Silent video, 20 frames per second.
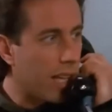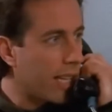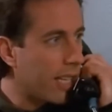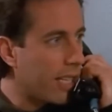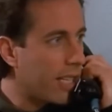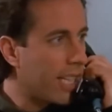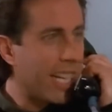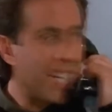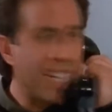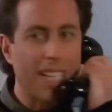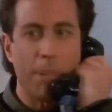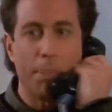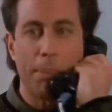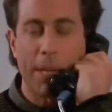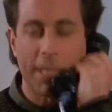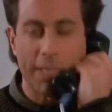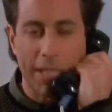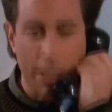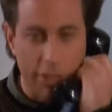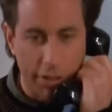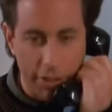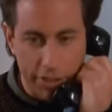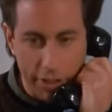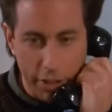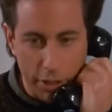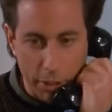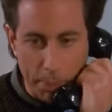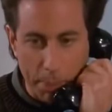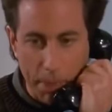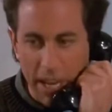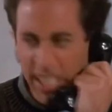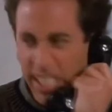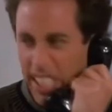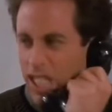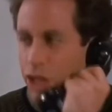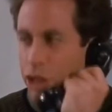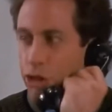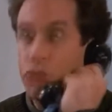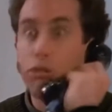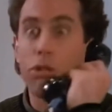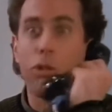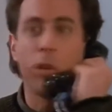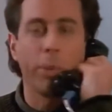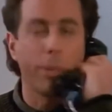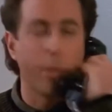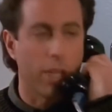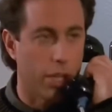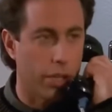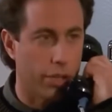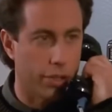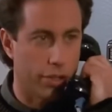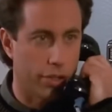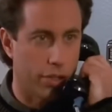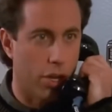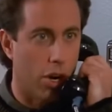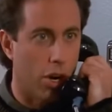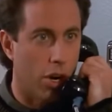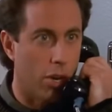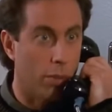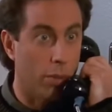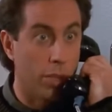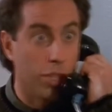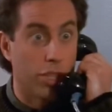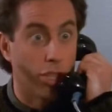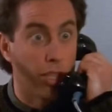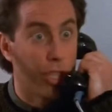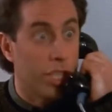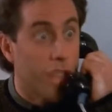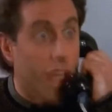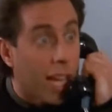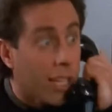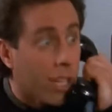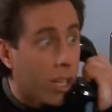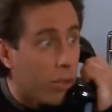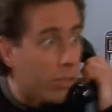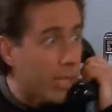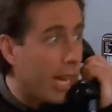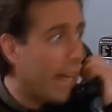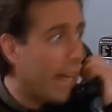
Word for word: Elaine, you gotta get back down to the dealer. Puddy is screwing me on this car, which is yellow